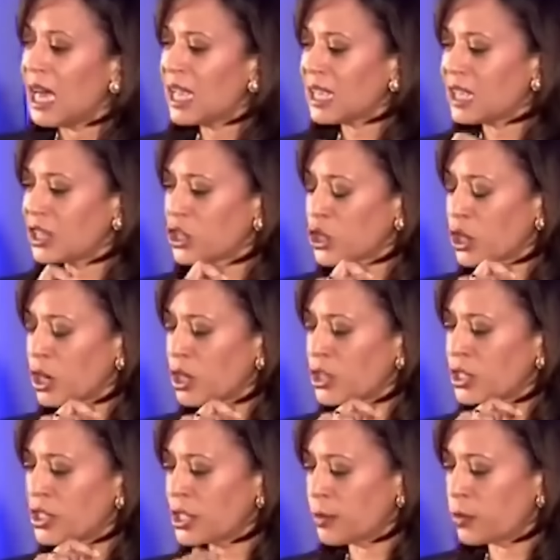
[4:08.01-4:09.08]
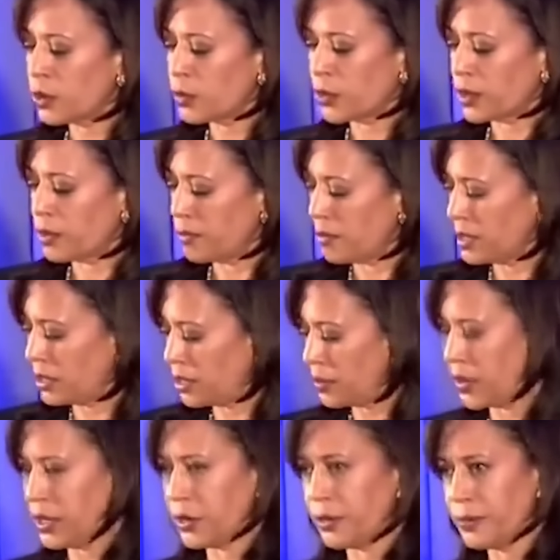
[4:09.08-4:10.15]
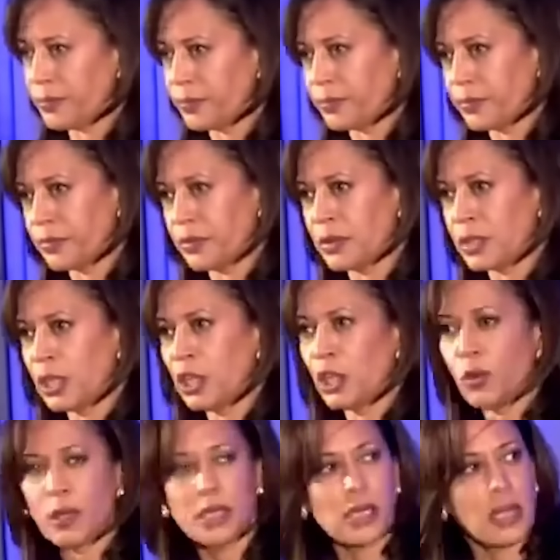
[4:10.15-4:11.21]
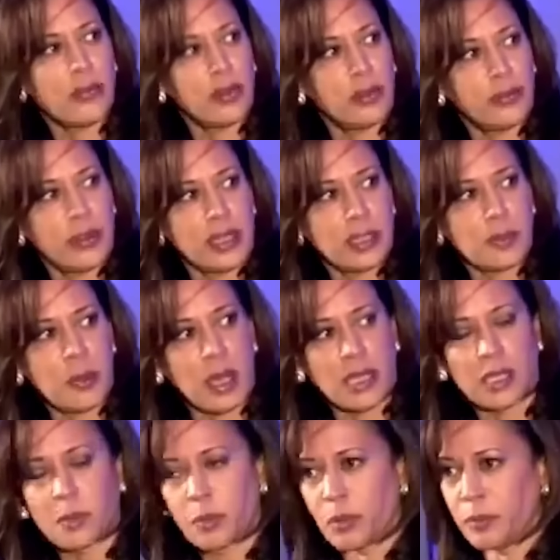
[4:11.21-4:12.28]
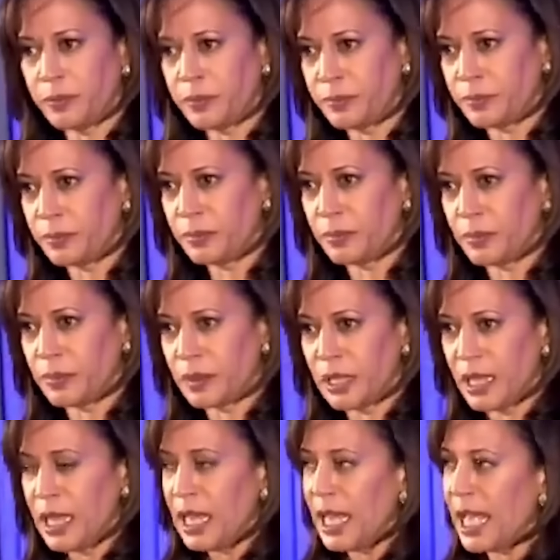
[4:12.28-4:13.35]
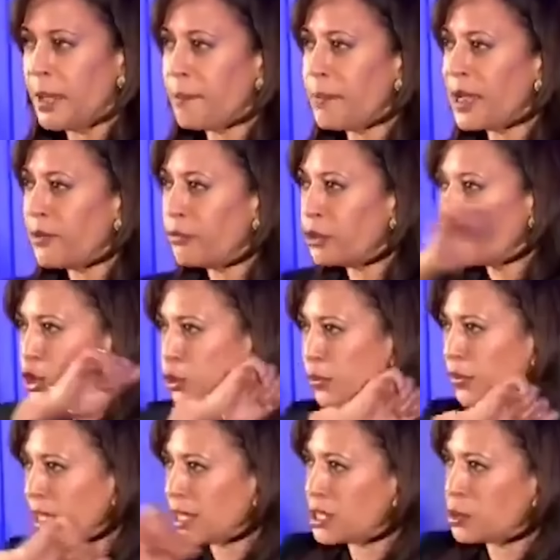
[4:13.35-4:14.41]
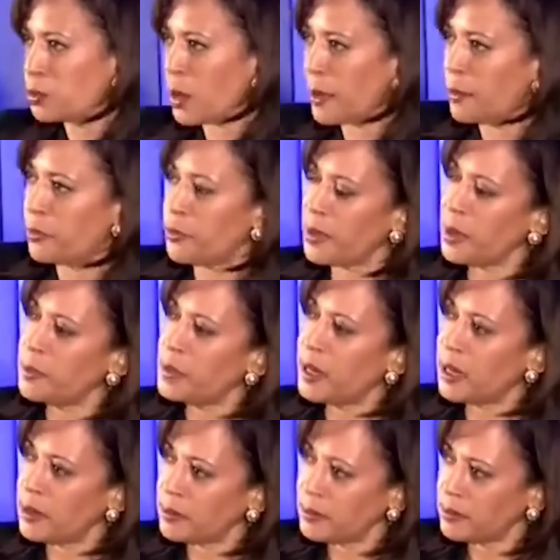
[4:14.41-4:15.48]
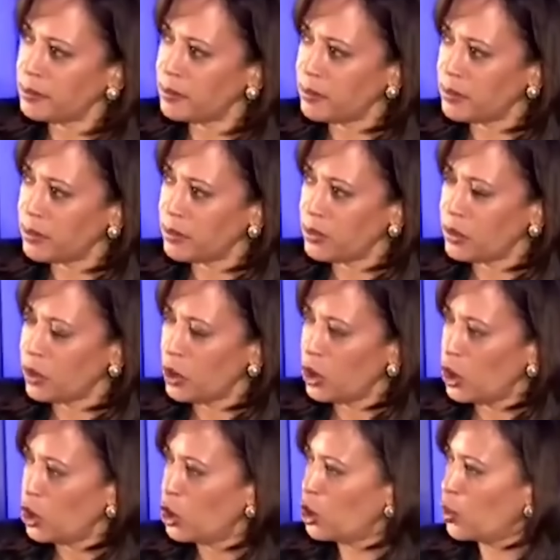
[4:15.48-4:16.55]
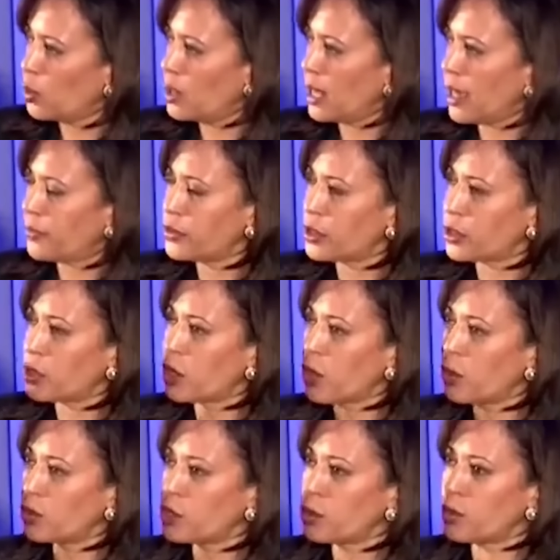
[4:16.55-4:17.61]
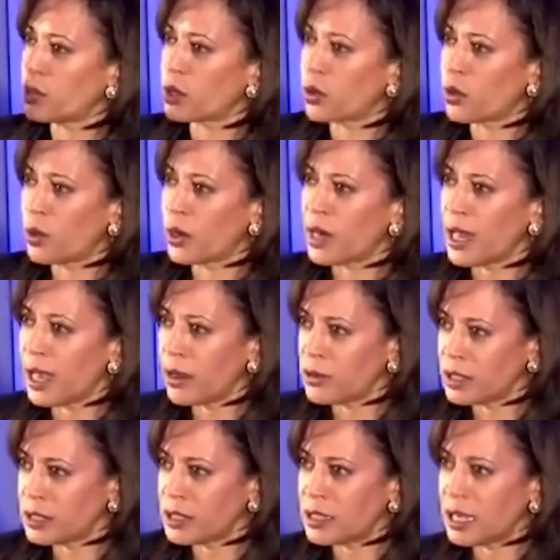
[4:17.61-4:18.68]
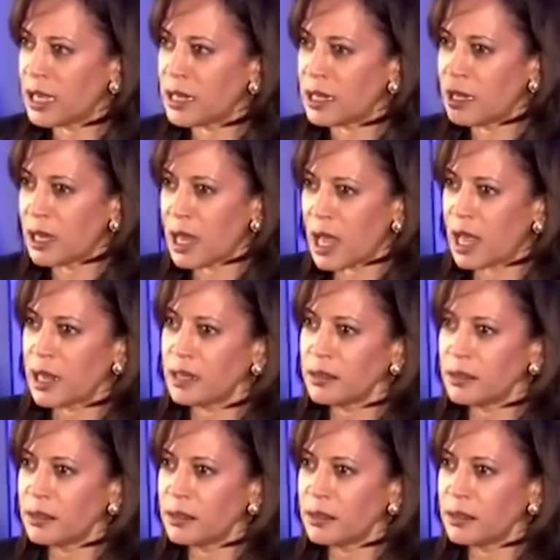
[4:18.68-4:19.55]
can charge someone with a misdemeanor, the lowest level offense possible, and by virtue of that swipe of my pen, you will have to go to a courthouse and stand in line.